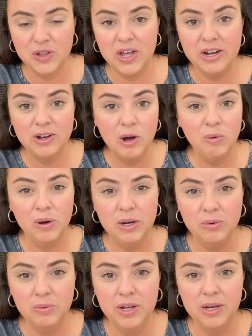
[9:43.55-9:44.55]
that no
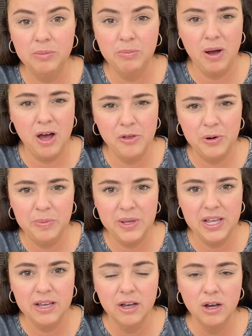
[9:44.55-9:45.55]
one would bother
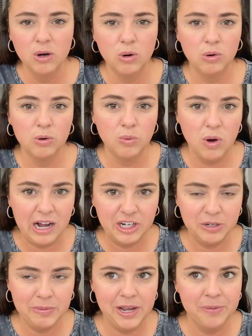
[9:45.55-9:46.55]
me or
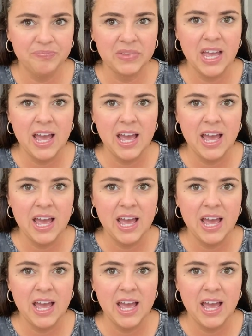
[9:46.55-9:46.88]
watch me.